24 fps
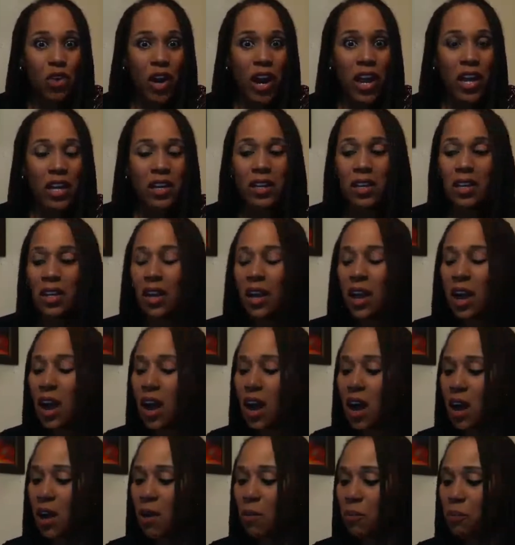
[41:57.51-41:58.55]
right?
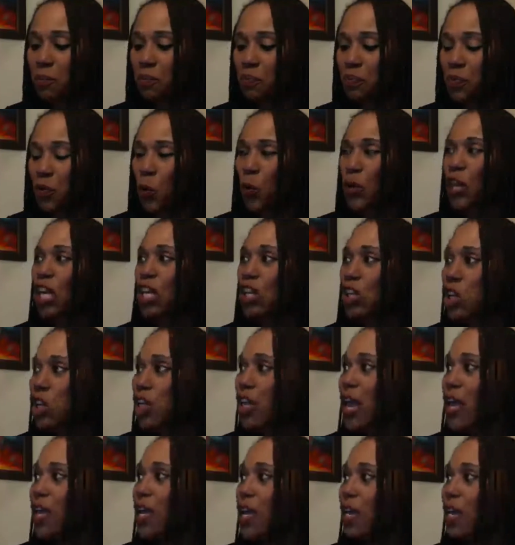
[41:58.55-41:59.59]
We can
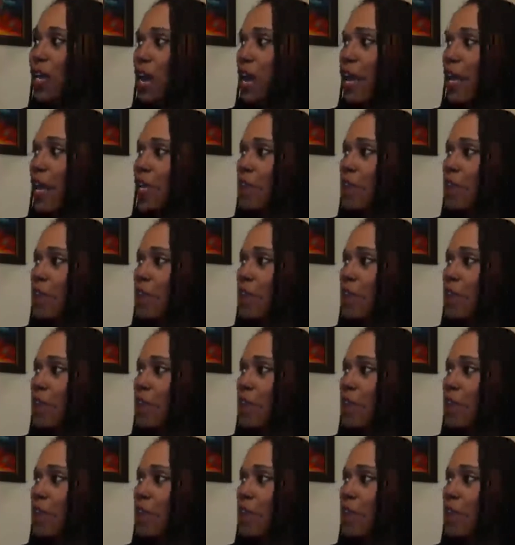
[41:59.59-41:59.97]
look at it